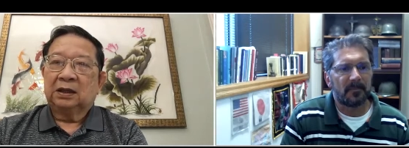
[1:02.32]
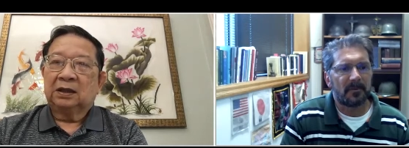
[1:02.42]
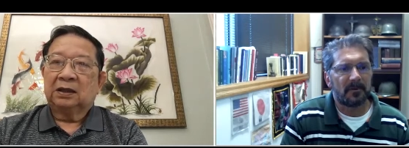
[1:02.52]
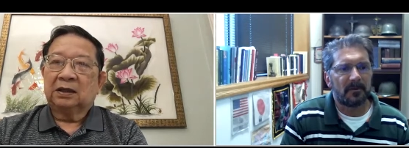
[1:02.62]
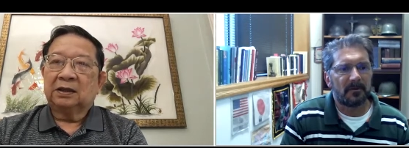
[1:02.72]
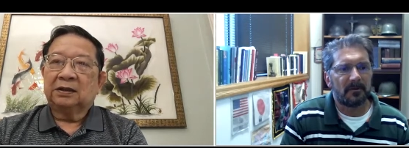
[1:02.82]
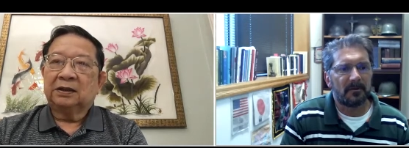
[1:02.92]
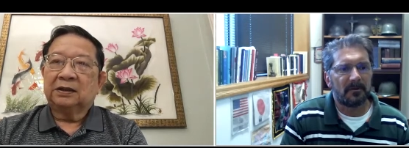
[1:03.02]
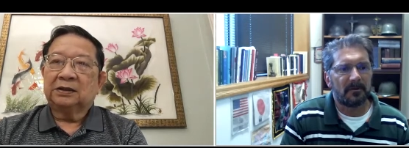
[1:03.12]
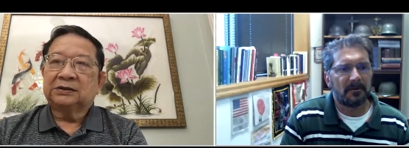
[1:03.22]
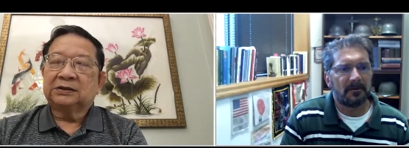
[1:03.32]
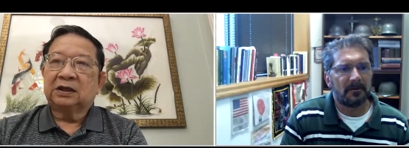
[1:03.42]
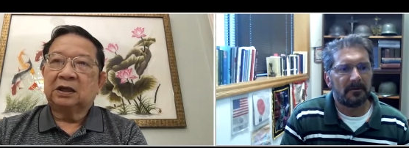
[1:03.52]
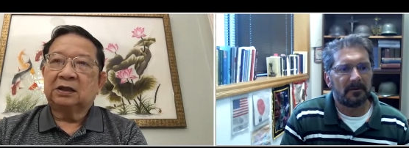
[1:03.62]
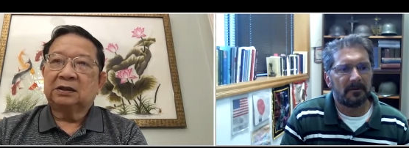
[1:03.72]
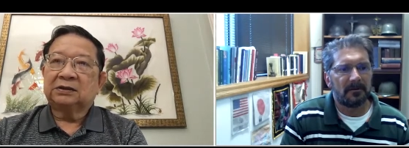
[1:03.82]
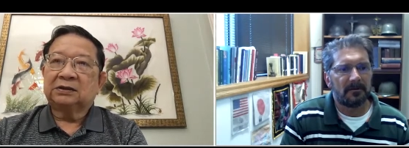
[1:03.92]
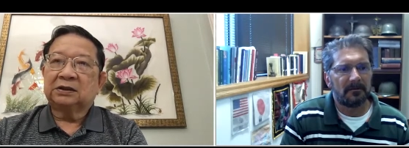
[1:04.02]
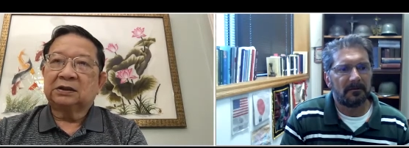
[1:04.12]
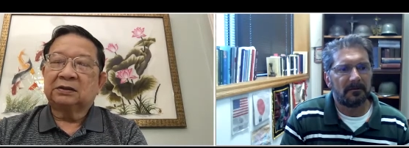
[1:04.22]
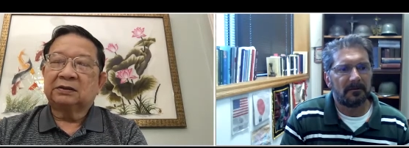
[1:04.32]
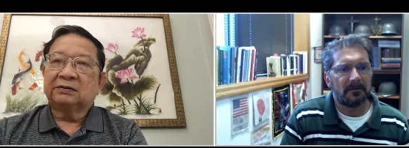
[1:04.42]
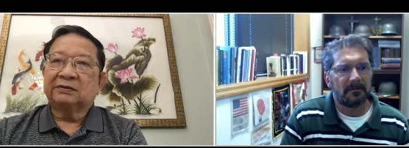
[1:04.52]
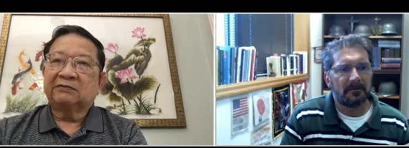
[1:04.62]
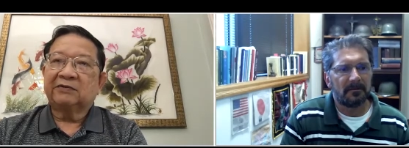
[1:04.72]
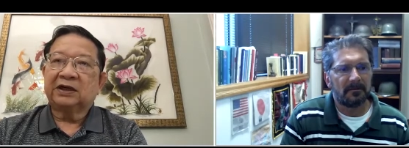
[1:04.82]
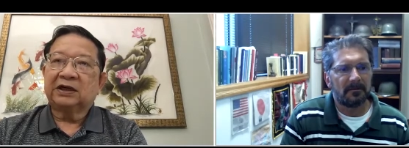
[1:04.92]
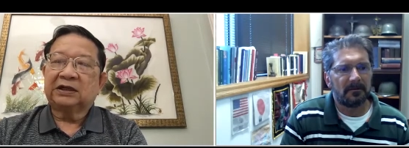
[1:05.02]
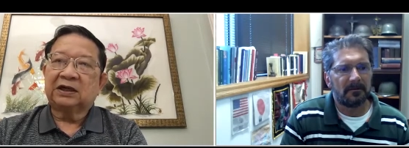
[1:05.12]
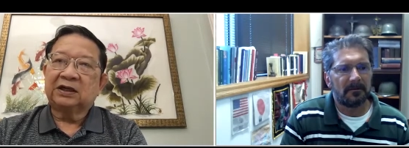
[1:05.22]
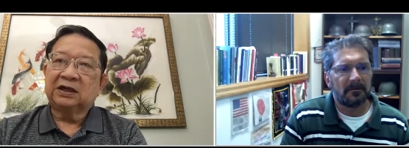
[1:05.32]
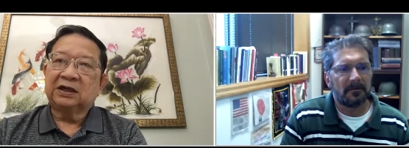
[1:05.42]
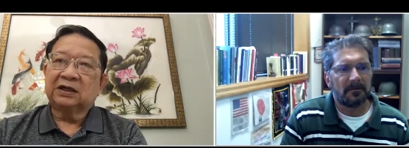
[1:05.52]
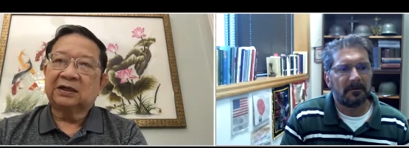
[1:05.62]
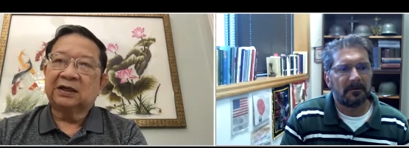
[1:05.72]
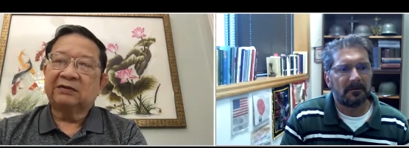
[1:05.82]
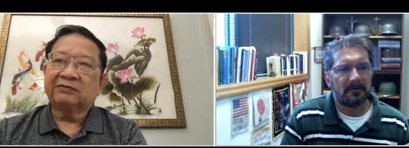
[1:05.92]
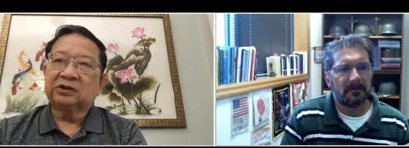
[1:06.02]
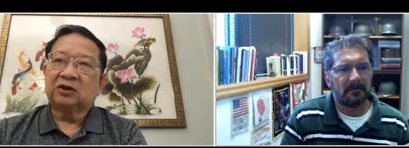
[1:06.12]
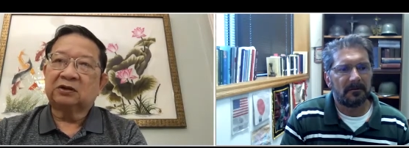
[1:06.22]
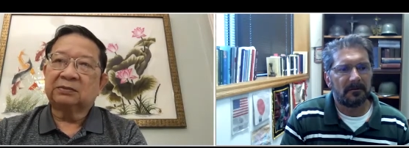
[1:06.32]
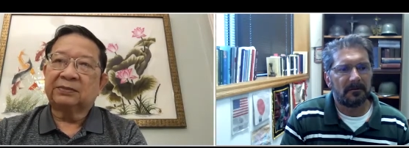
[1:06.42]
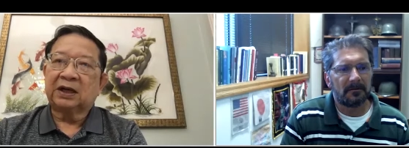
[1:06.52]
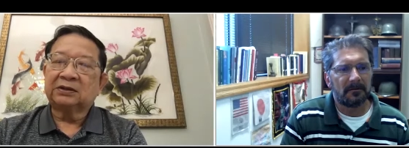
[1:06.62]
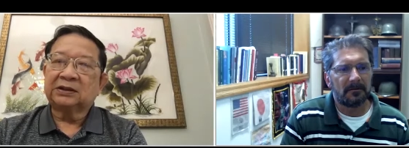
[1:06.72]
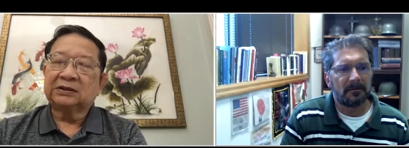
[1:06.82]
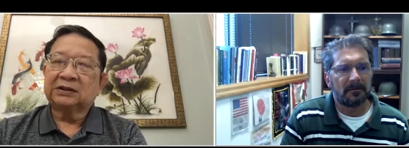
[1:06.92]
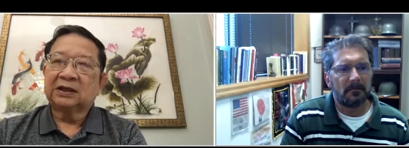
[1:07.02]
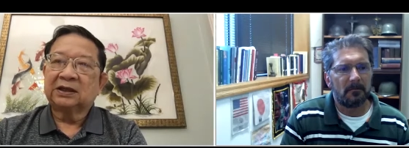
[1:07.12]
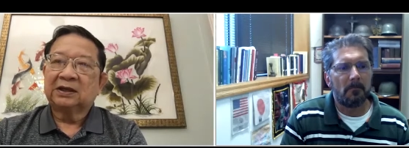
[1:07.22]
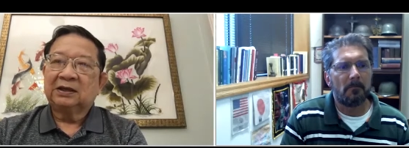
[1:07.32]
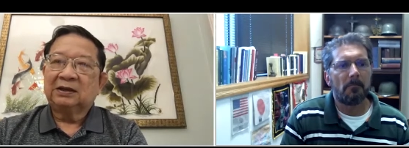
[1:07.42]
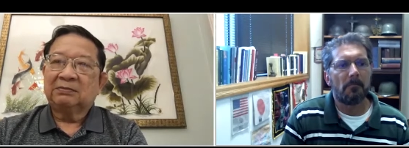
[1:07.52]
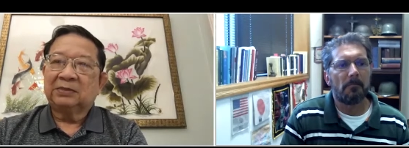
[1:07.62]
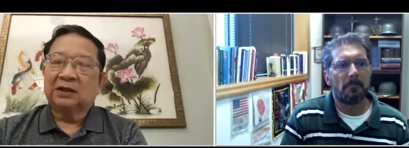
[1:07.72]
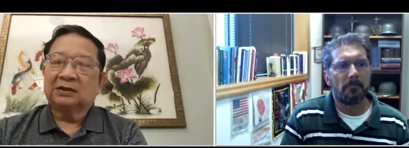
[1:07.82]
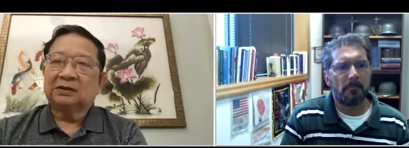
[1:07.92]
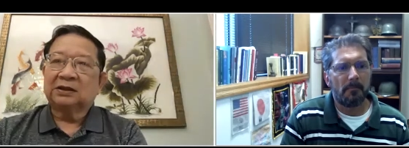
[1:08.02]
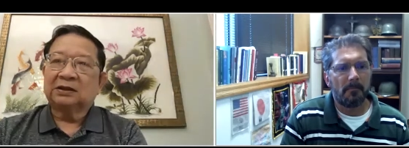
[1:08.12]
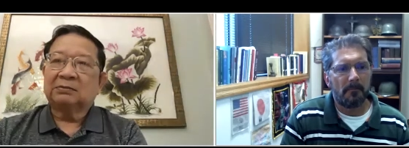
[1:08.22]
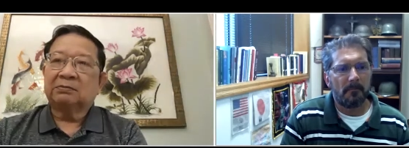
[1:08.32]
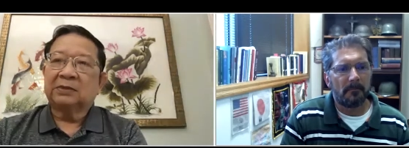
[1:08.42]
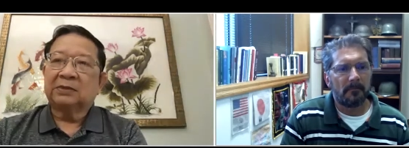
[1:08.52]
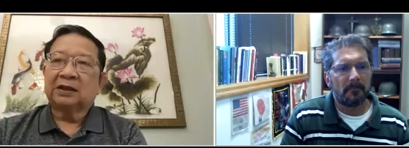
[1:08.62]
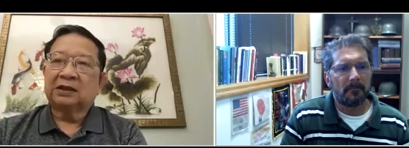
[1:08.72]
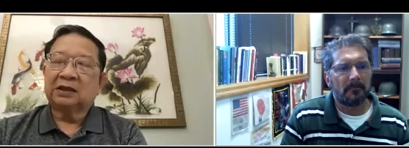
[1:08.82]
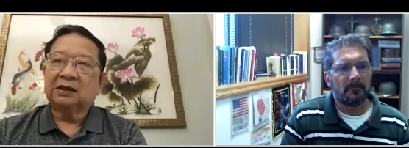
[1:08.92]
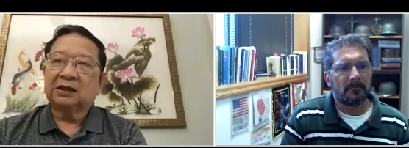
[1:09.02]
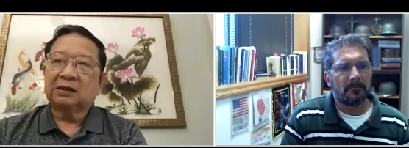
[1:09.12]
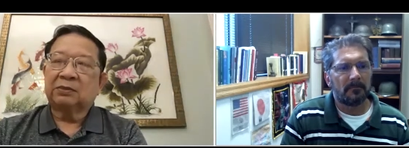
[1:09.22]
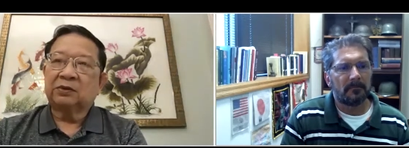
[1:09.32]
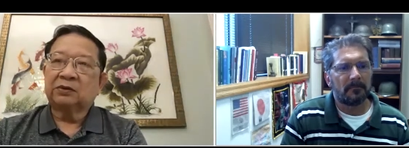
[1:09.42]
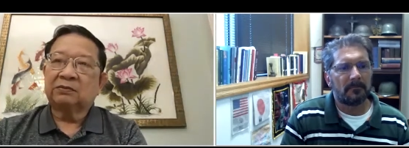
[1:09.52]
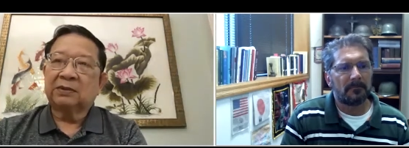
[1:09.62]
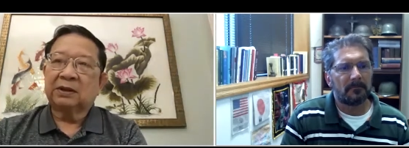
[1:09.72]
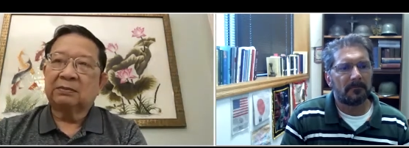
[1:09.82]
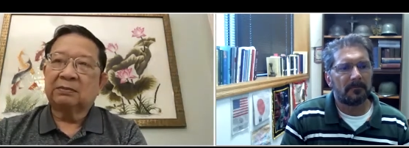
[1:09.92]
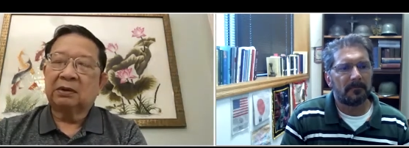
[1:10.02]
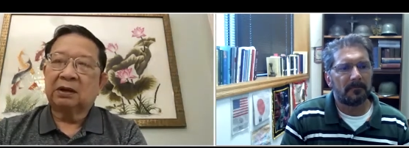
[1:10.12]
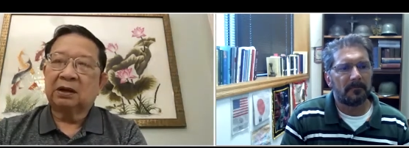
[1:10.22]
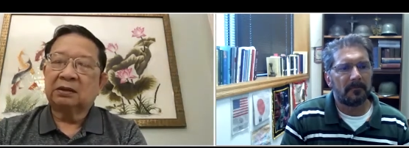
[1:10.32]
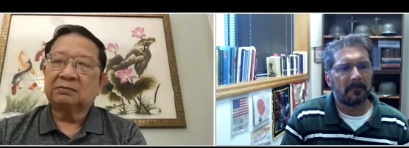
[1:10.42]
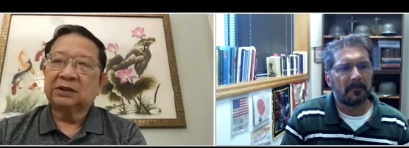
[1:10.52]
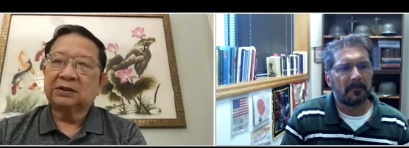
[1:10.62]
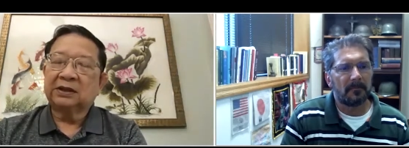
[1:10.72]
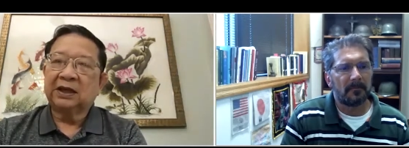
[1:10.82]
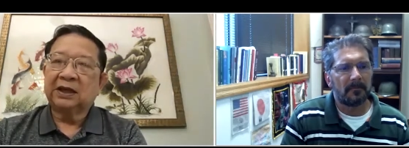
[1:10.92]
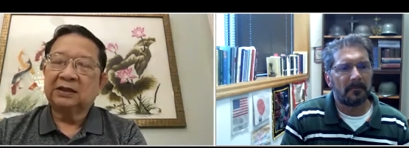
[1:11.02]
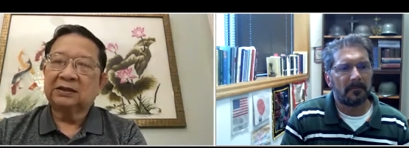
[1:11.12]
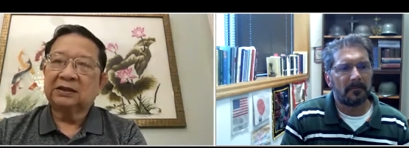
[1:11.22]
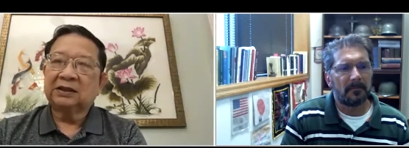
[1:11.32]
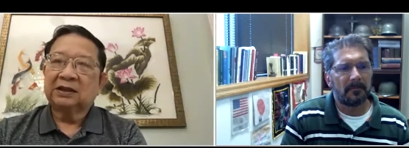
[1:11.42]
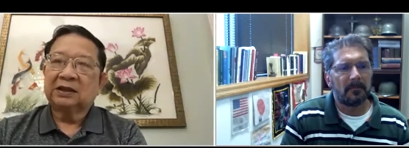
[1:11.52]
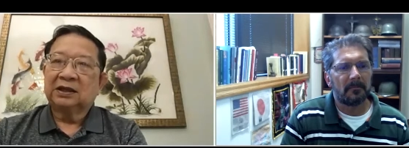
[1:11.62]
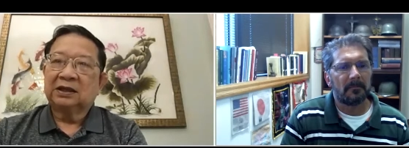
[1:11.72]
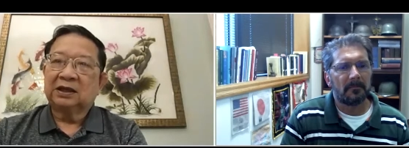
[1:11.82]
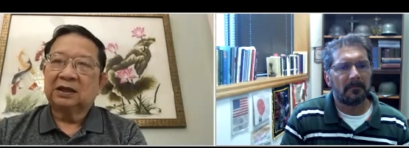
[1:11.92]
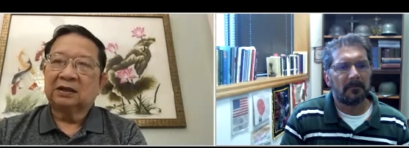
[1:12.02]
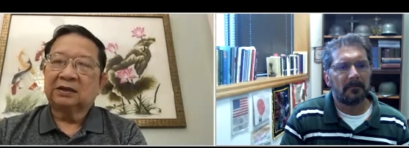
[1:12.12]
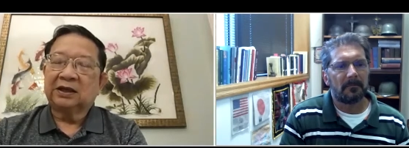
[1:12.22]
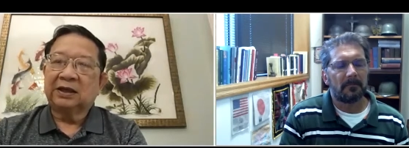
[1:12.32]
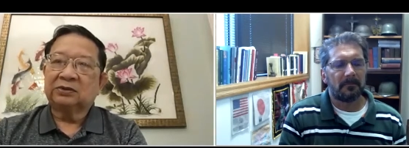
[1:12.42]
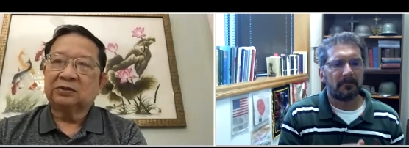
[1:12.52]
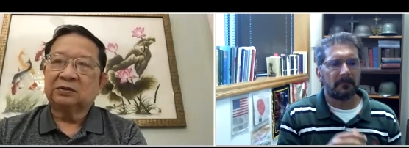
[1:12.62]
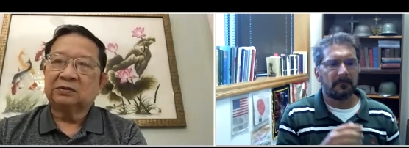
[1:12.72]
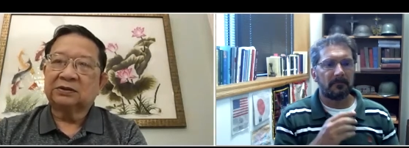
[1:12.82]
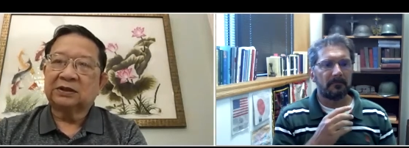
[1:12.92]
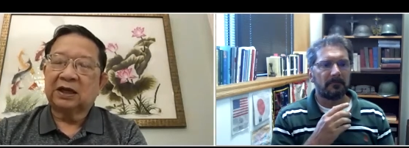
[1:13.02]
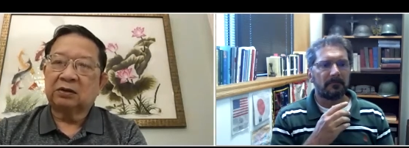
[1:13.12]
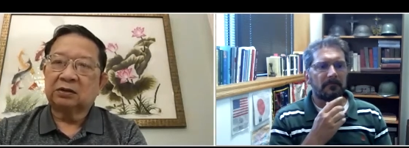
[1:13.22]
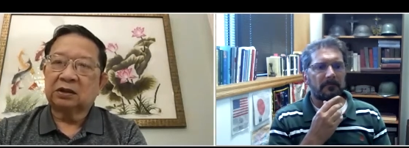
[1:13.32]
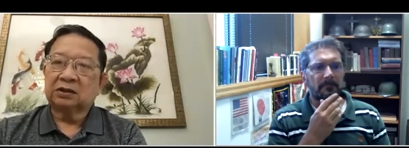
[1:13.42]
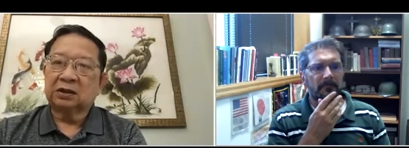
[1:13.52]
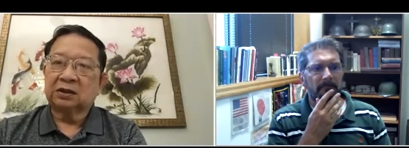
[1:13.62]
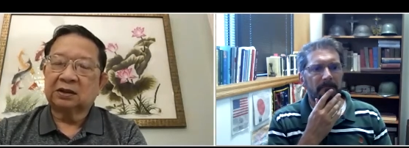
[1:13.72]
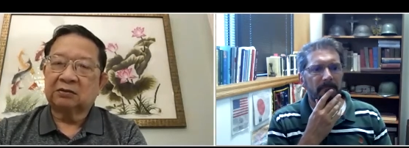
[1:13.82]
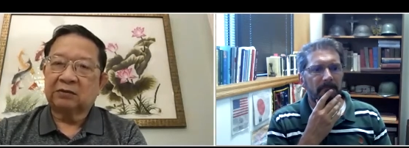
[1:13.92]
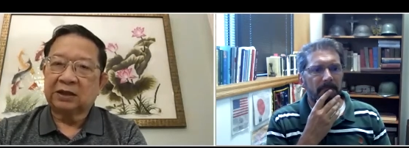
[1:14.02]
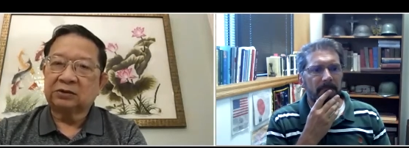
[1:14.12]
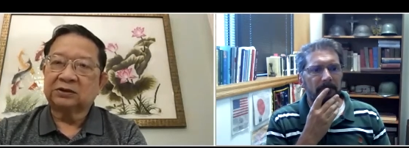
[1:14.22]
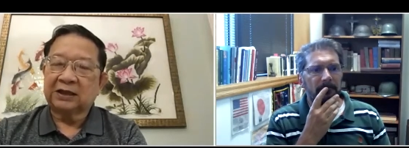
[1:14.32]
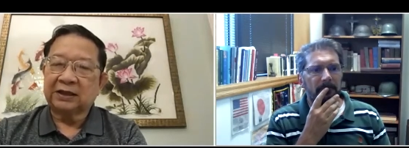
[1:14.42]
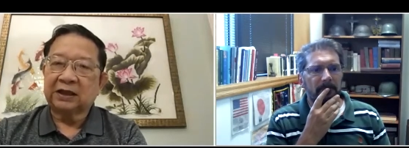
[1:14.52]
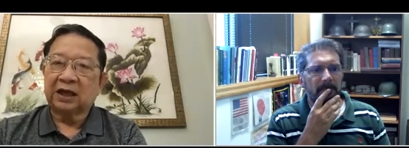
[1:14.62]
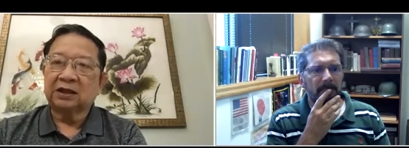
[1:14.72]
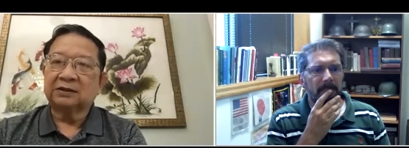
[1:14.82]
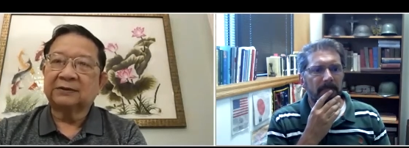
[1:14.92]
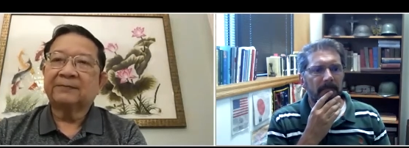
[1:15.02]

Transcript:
Speaker 1: Uh, it's not uh, very clear and I never talked about it, mm. but uh, I think uh, both my mom and dad uh, came to South, uh, right to Saigon